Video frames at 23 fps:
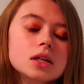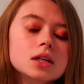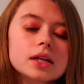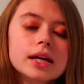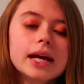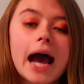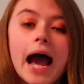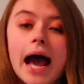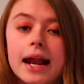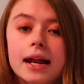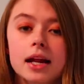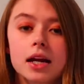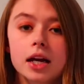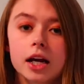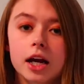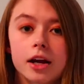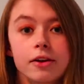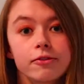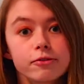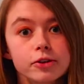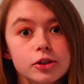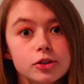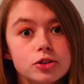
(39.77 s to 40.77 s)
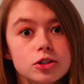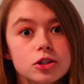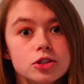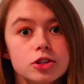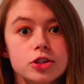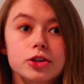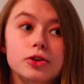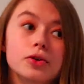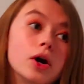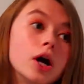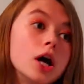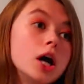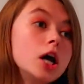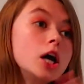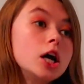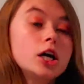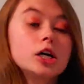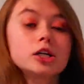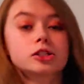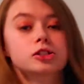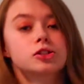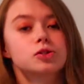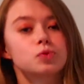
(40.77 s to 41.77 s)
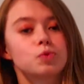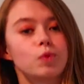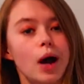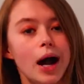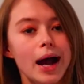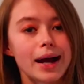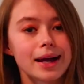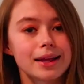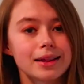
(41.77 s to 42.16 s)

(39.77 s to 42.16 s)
Canada confuses you. That's why